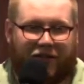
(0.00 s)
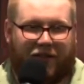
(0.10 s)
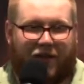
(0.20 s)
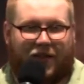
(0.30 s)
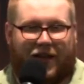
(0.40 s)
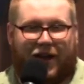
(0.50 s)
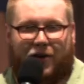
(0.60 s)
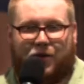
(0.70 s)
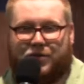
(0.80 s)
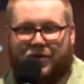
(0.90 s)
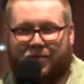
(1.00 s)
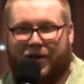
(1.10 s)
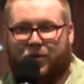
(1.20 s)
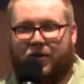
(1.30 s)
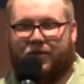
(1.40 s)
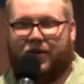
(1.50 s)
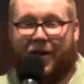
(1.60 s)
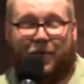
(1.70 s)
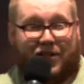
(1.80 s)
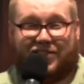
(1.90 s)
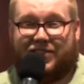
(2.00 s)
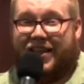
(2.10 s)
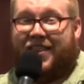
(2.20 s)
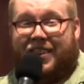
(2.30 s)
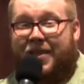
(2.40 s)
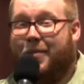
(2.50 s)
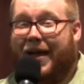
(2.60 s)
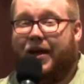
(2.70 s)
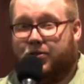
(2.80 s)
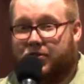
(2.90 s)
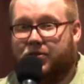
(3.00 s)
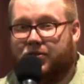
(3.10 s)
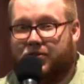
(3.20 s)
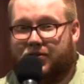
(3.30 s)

they're the arrows in my quiver. I'm going to send them out.